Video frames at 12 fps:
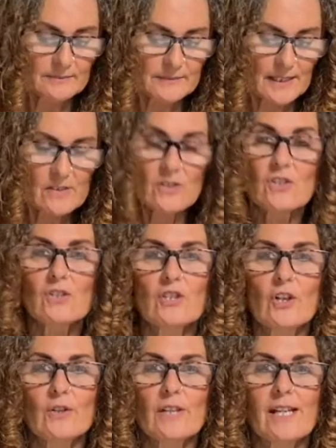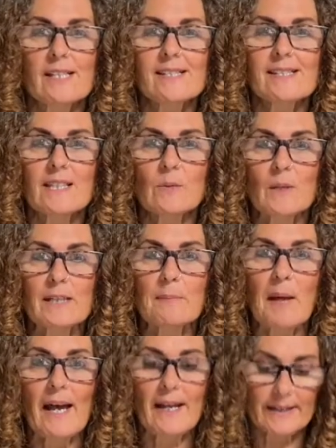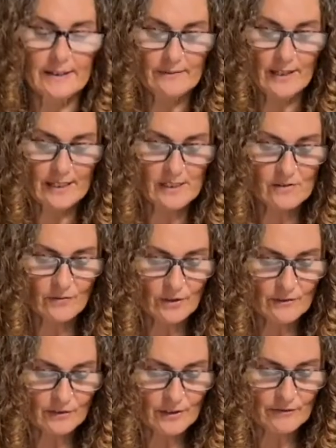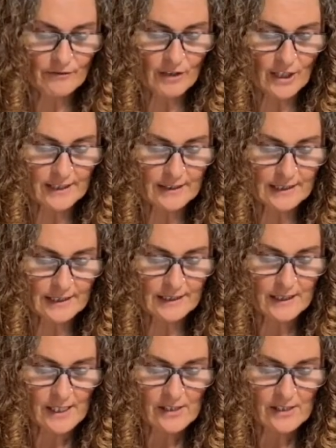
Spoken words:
It's just known as seaweed powder, and it's very finely,